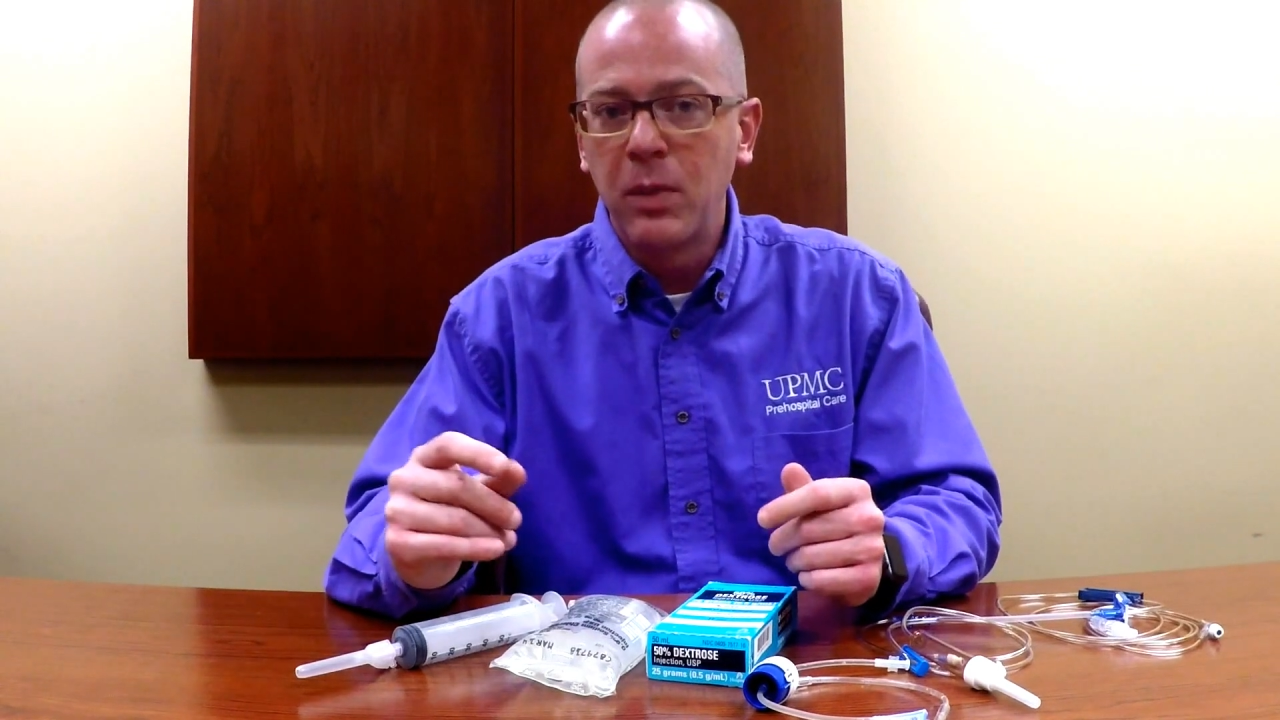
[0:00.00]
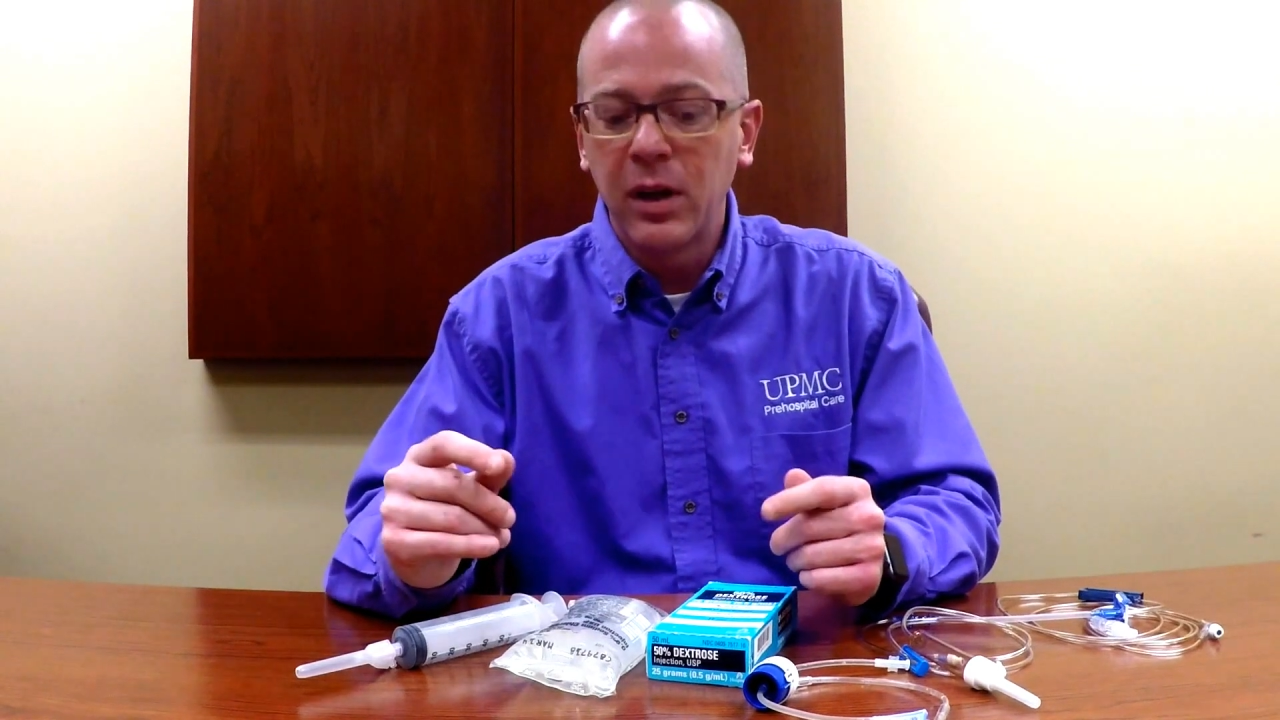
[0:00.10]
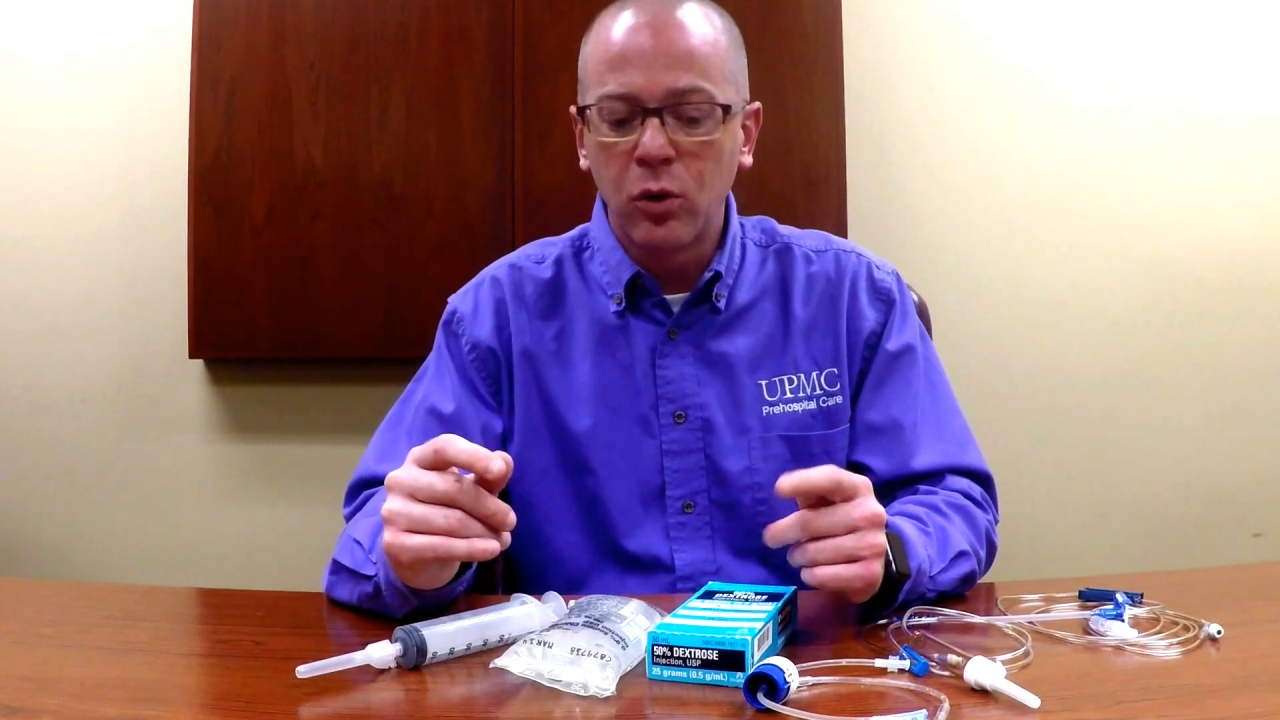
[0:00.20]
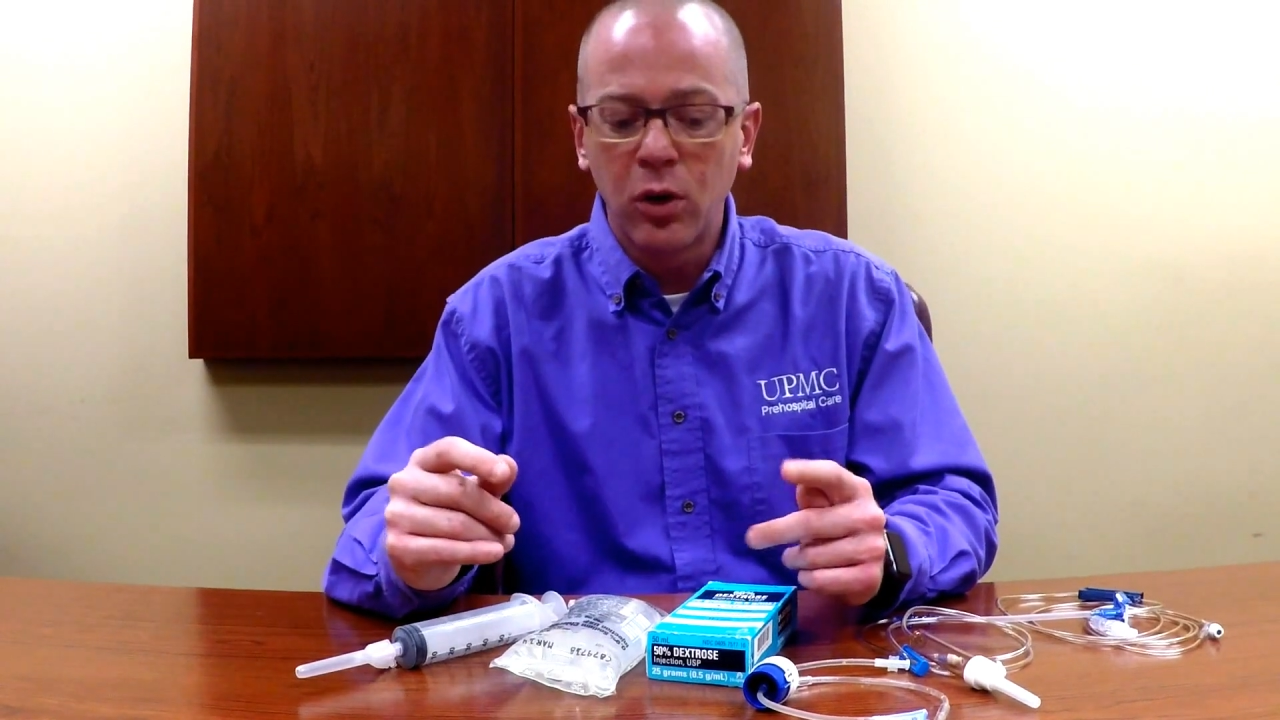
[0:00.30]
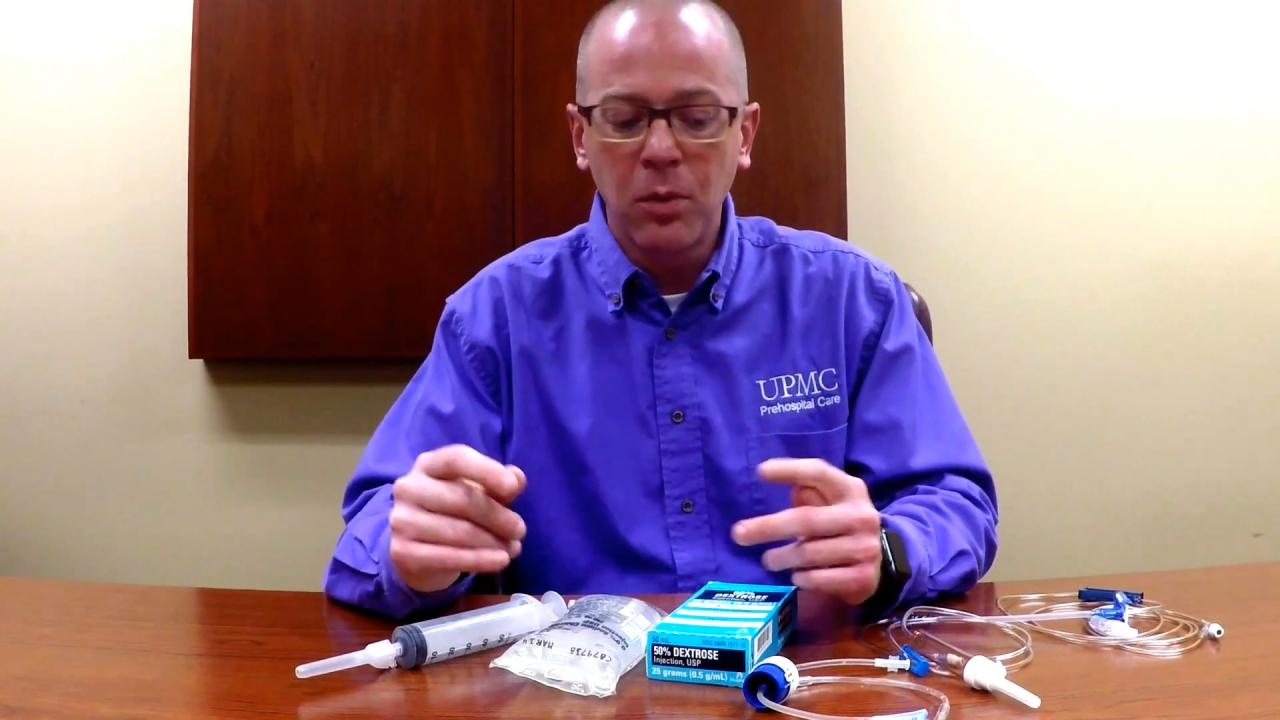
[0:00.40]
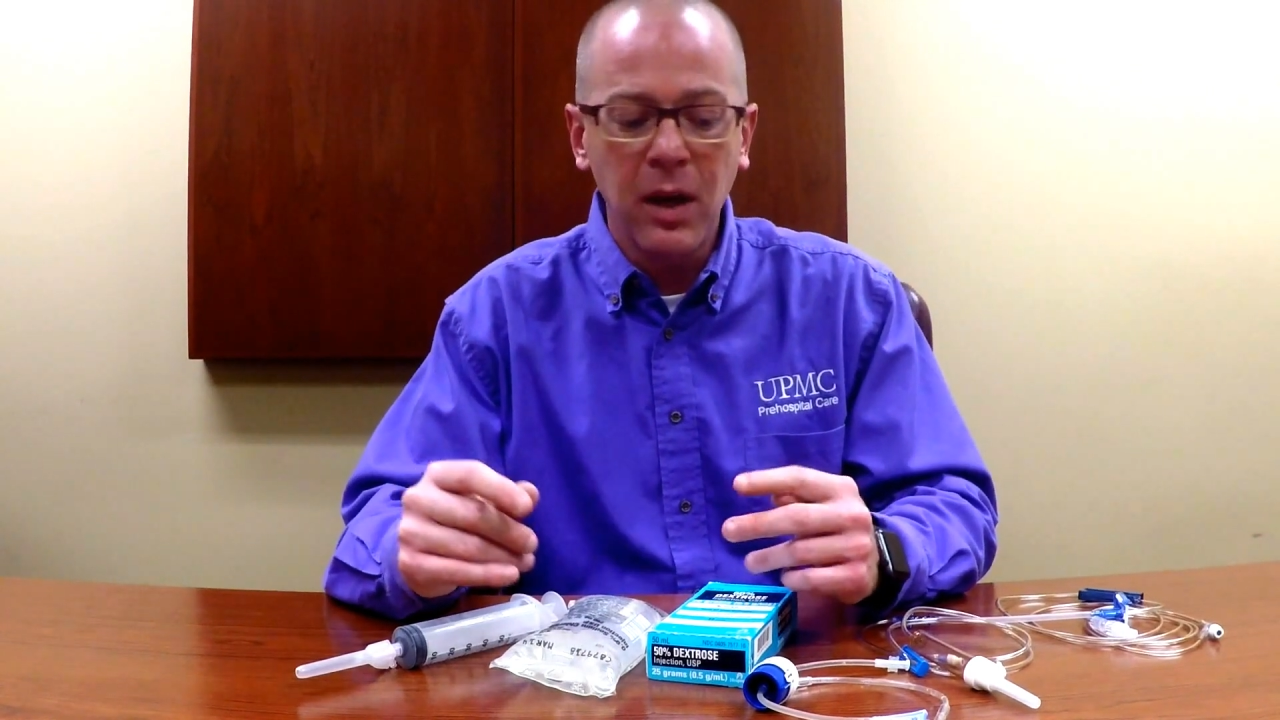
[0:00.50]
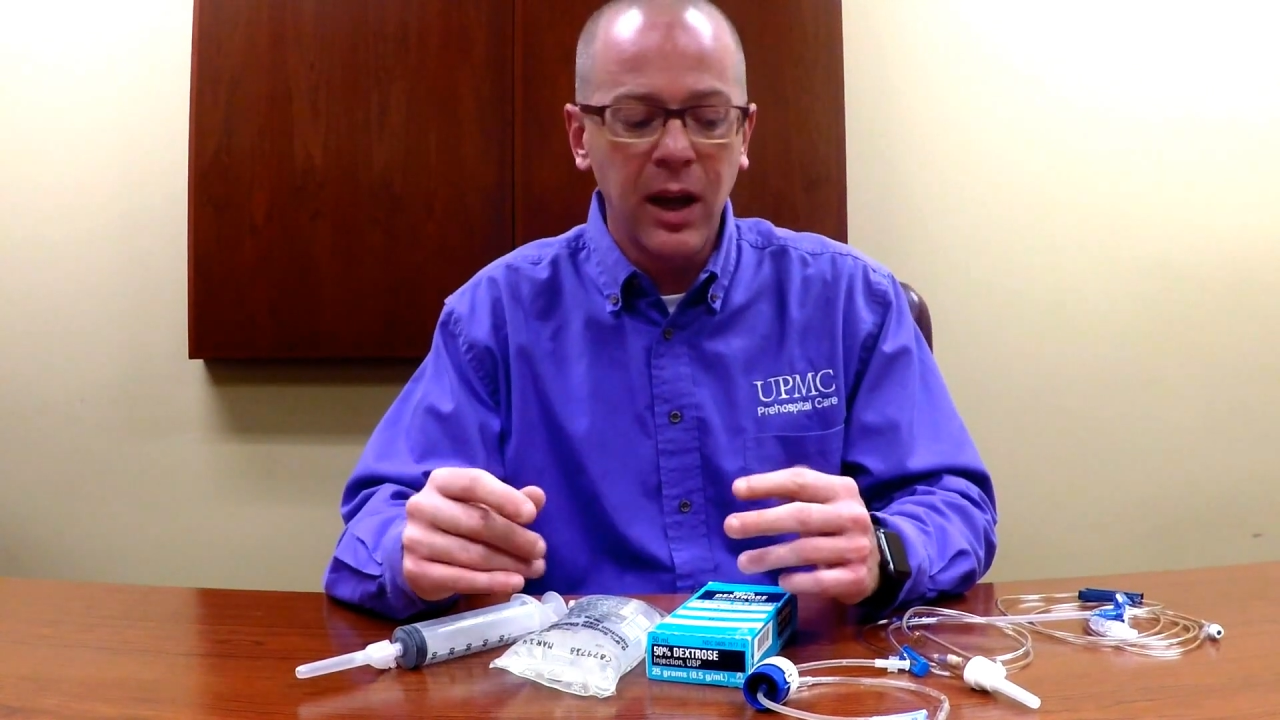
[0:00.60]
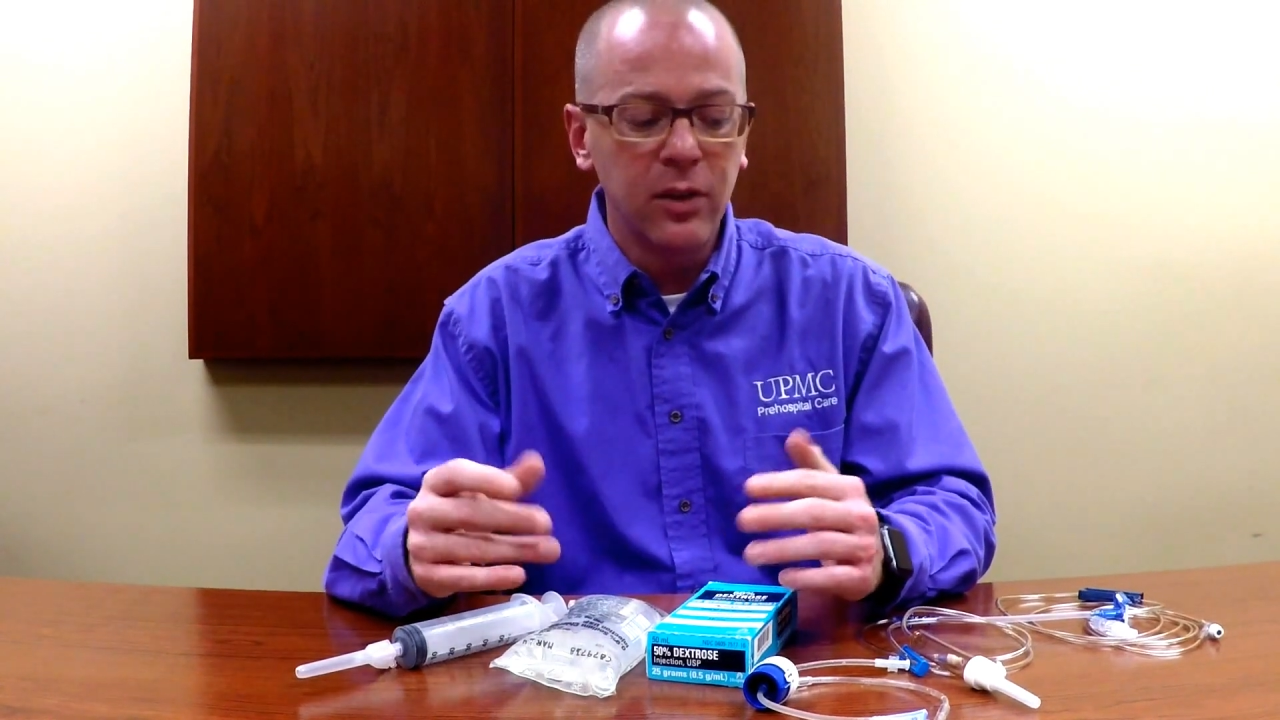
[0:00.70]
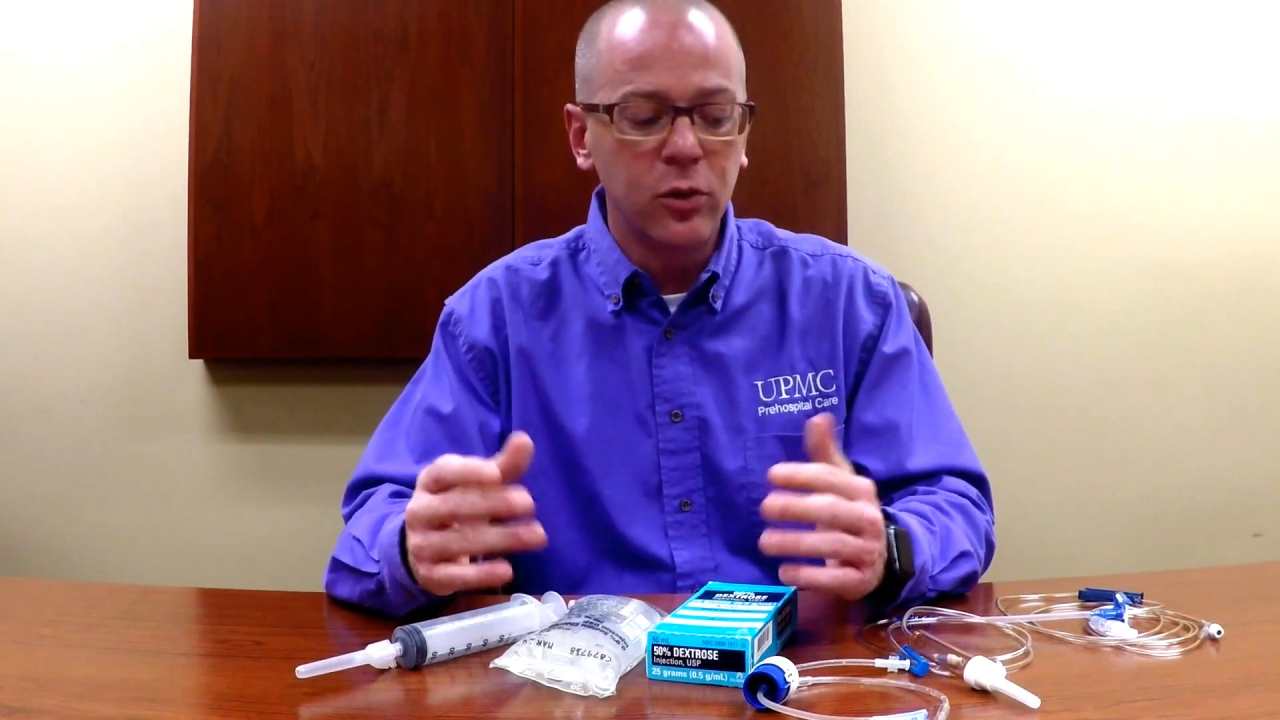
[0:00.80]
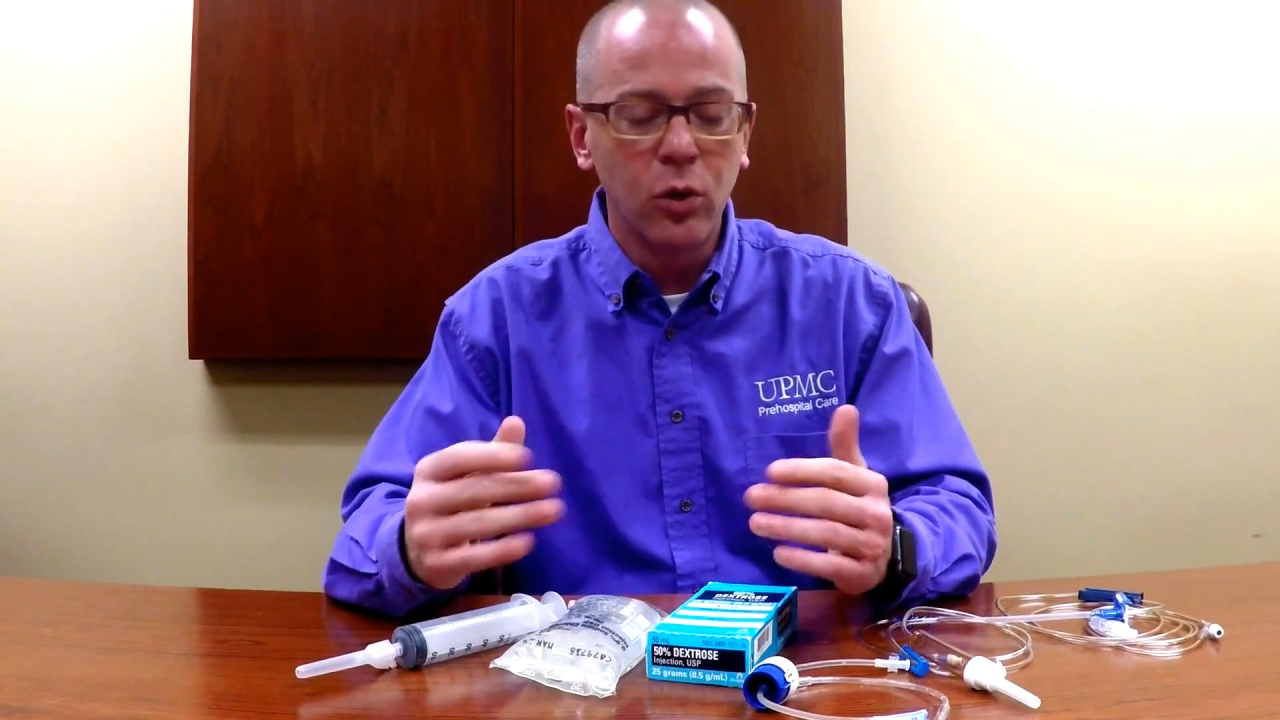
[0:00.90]
medical
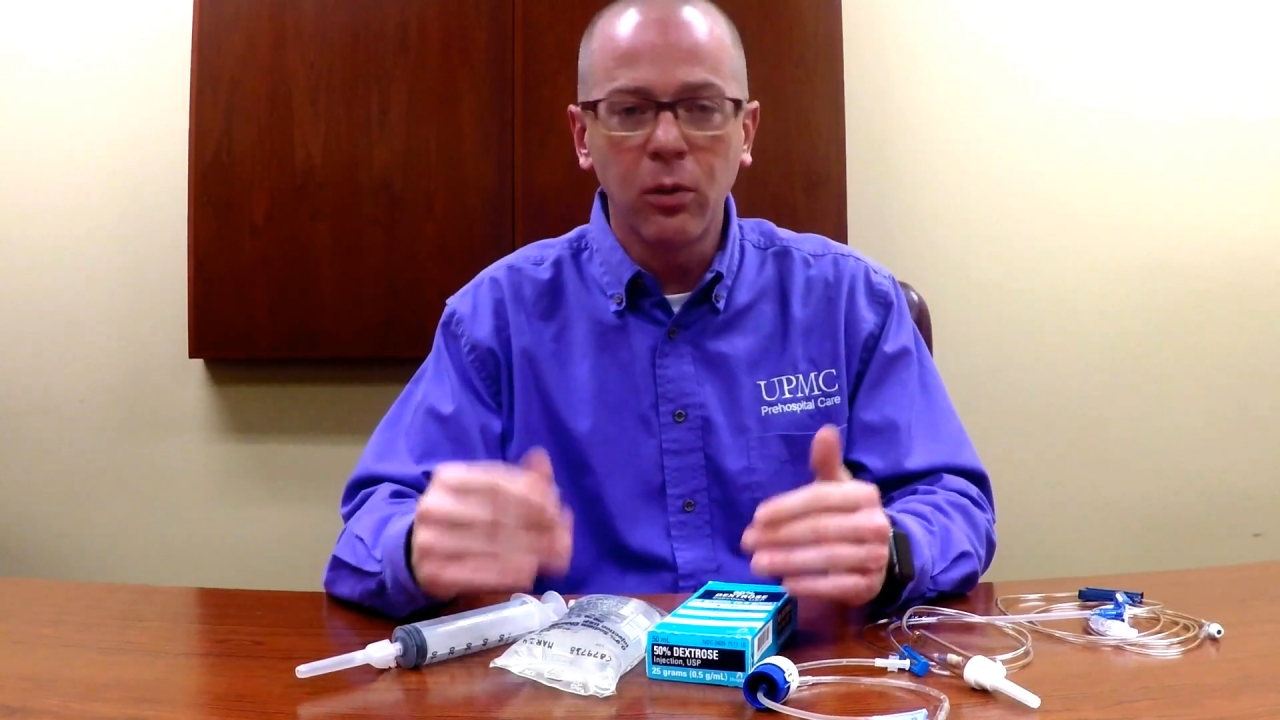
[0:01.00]
command to